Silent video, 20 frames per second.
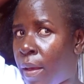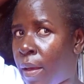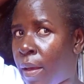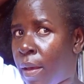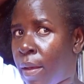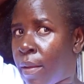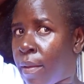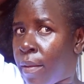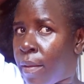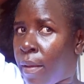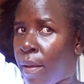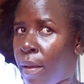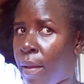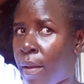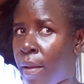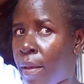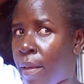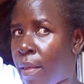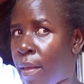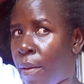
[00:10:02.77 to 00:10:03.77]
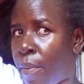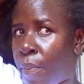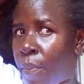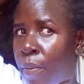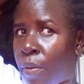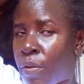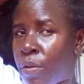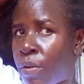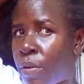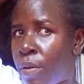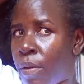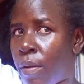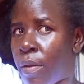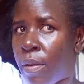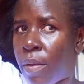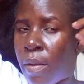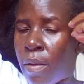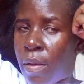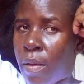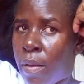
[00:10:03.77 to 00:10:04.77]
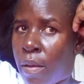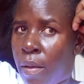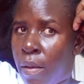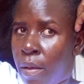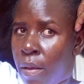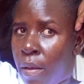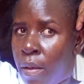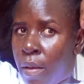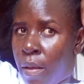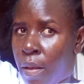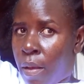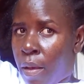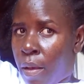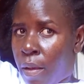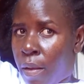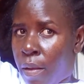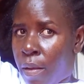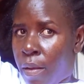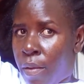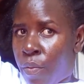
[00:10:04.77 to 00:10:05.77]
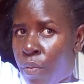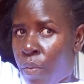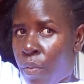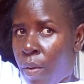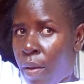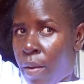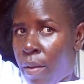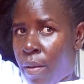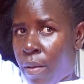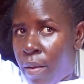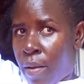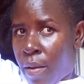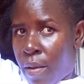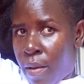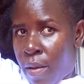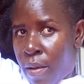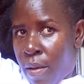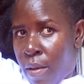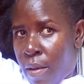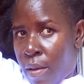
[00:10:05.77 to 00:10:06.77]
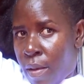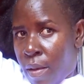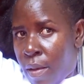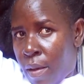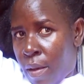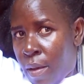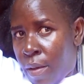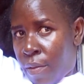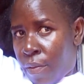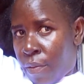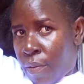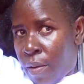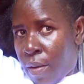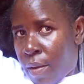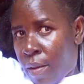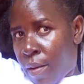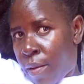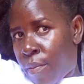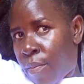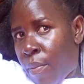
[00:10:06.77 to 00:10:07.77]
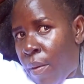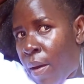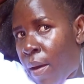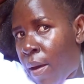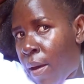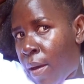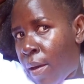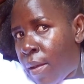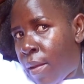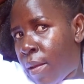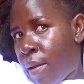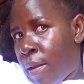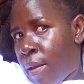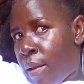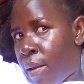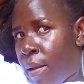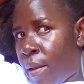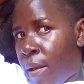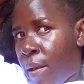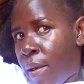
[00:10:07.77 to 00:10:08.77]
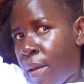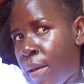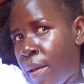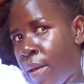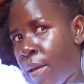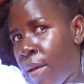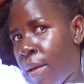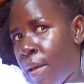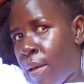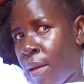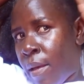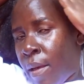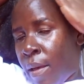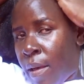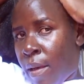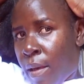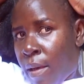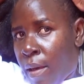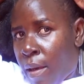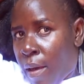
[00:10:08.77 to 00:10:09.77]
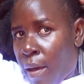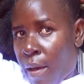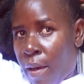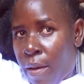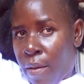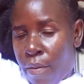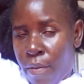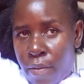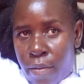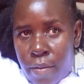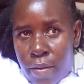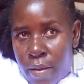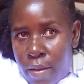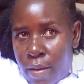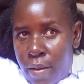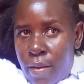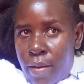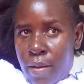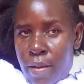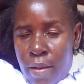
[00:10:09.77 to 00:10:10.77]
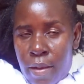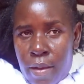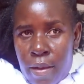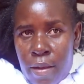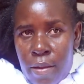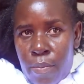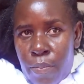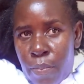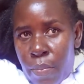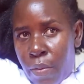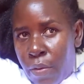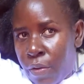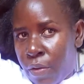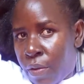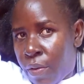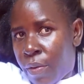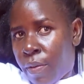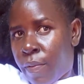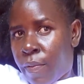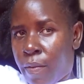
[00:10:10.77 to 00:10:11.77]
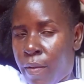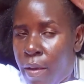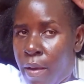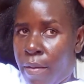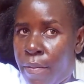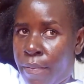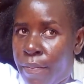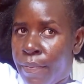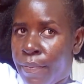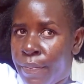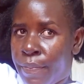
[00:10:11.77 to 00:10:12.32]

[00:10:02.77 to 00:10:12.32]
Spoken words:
get another portion like this one. I stretch it behind, I hold it in portions. Because